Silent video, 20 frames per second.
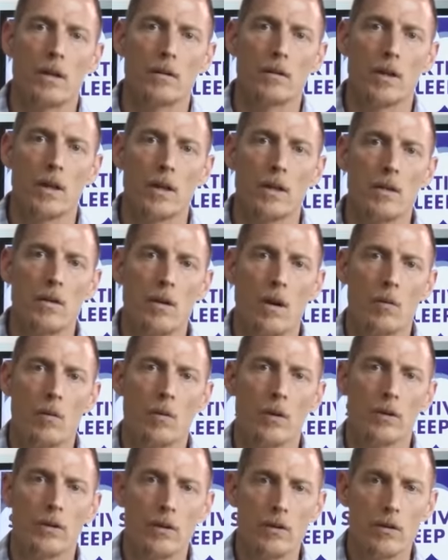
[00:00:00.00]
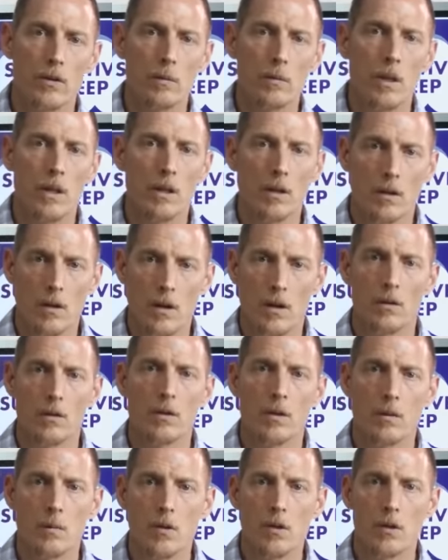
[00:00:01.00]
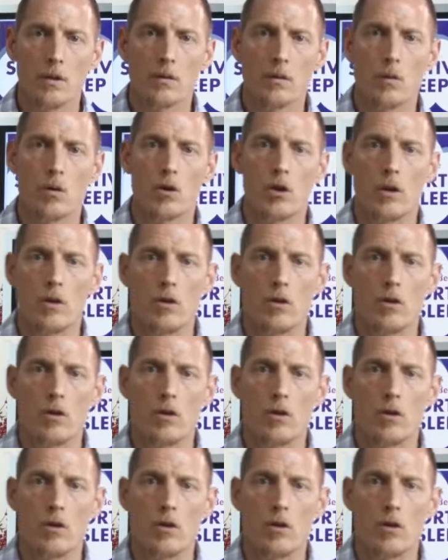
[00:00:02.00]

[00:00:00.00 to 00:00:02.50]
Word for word: Like, you don't want this to be the long term solution.